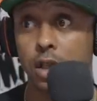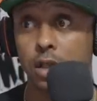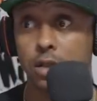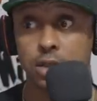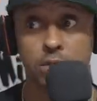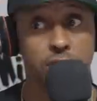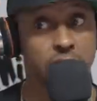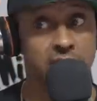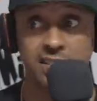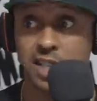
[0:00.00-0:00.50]

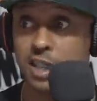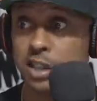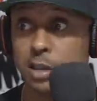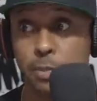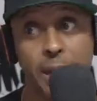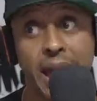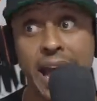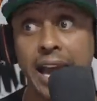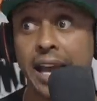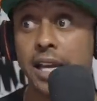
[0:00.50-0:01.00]
S- since
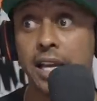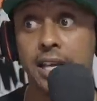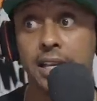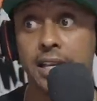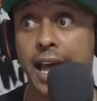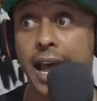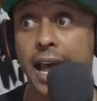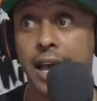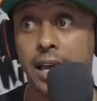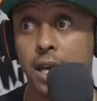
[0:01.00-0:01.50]
back in the
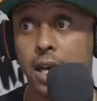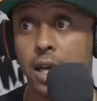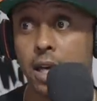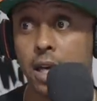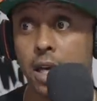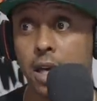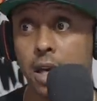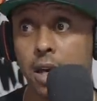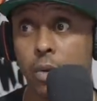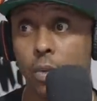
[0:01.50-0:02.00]
day,
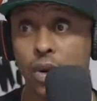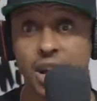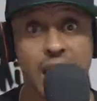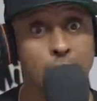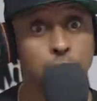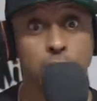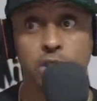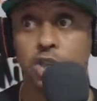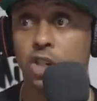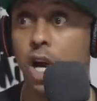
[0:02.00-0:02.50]
when I
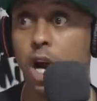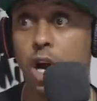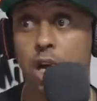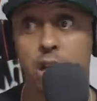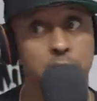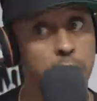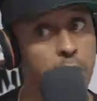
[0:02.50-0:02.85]
was young,